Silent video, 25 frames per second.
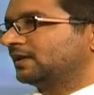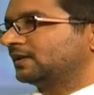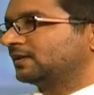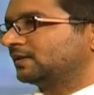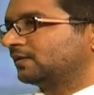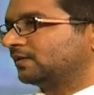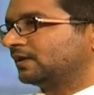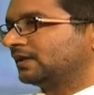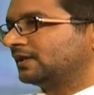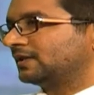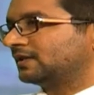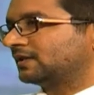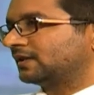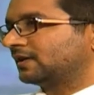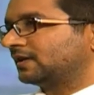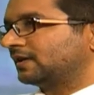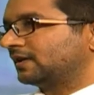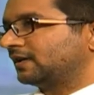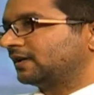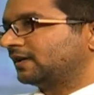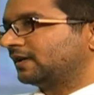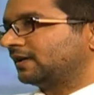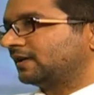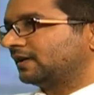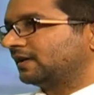So, it's
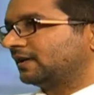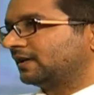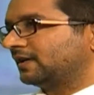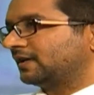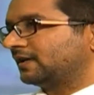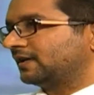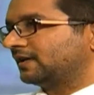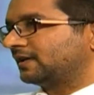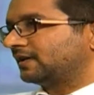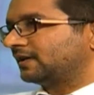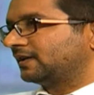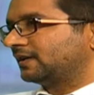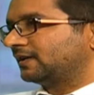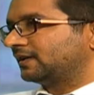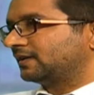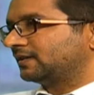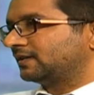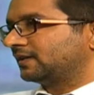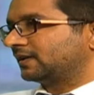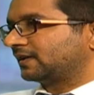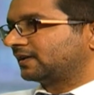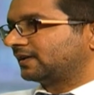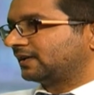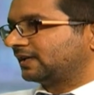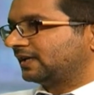
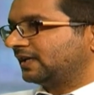the